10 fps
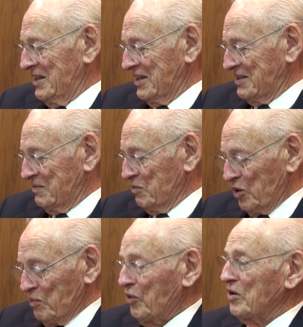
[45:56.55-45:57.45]
It's more
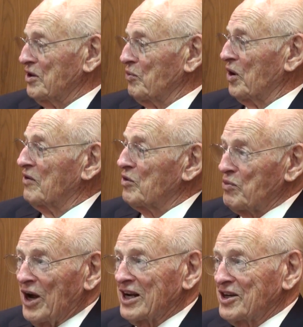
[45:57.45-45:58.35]
important than whatever
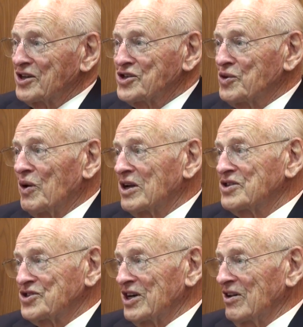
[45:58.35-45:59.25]
product it is you want to
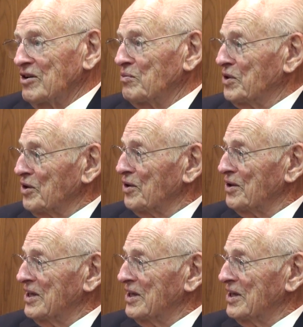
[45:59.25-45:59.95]
sell or build.